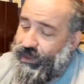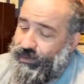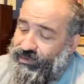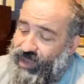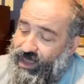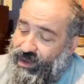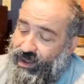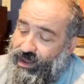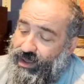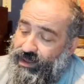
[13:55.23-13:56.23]
I was saying,
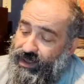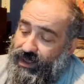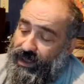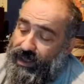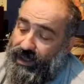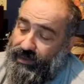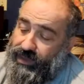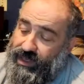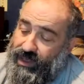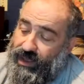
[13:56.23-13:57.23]

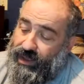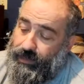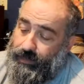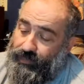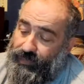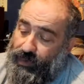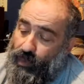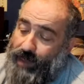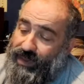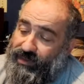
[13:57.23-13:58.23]
the
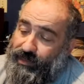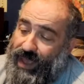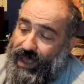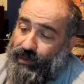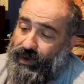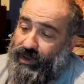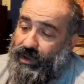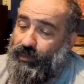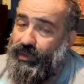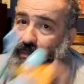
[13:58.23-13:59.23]
weapons pack would have come with a